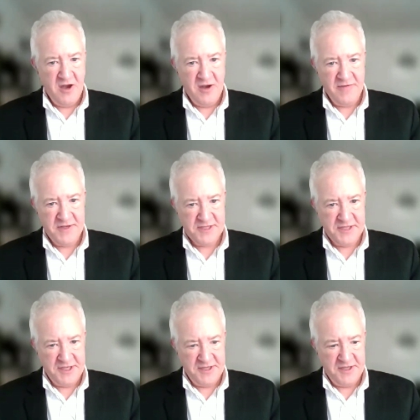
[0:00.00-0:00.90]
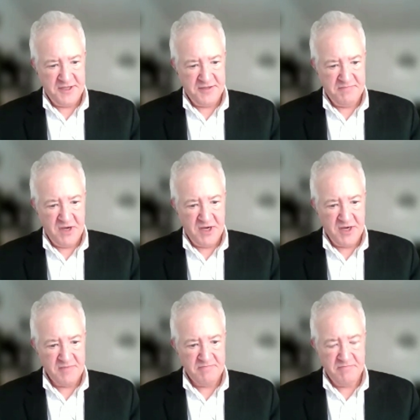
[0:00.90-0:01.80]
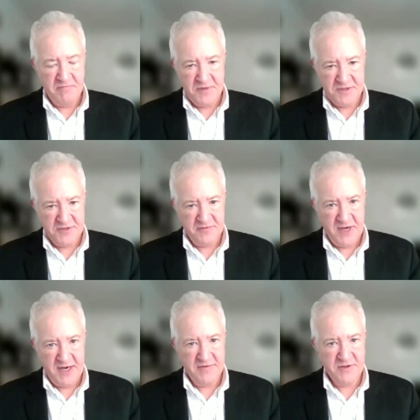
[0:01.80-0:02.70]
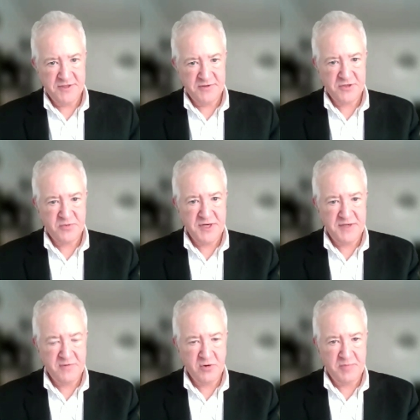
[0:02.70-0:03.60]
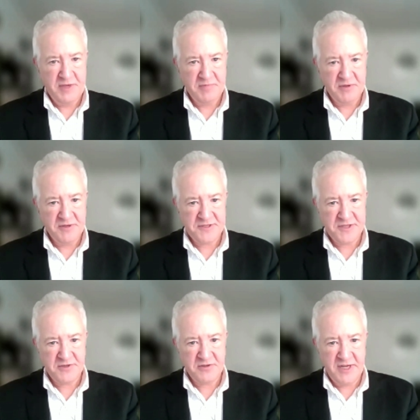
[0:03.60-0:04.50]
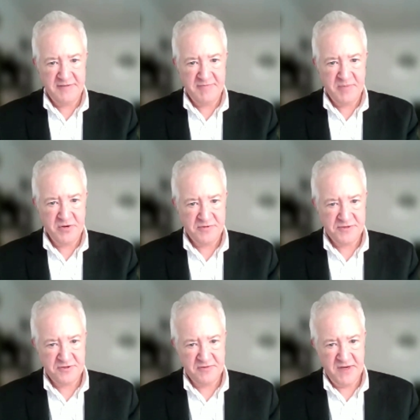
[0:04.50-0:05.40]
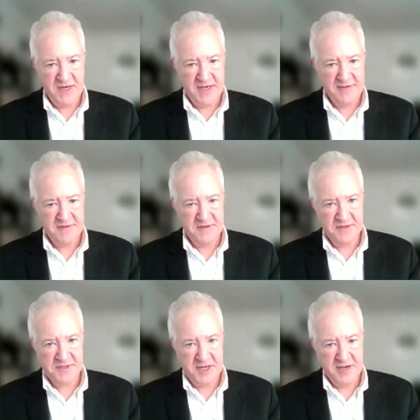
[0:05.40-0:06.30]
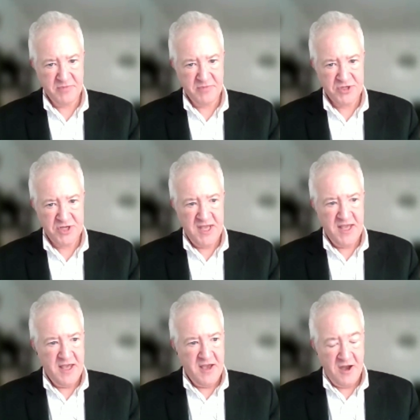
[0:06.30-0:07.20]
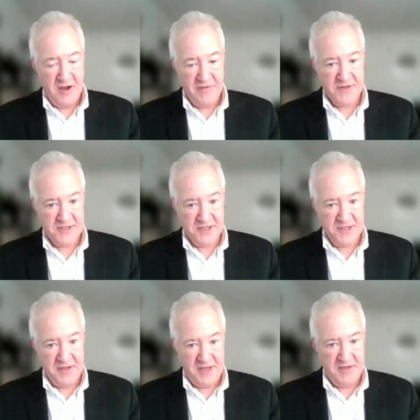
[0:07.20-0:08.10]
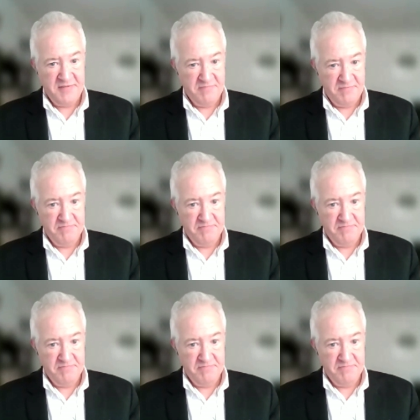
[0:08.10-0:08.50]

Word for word: obviously the um, the survivors, there were 24 people in a single lifeboat who survived this ambush. Obviously, they,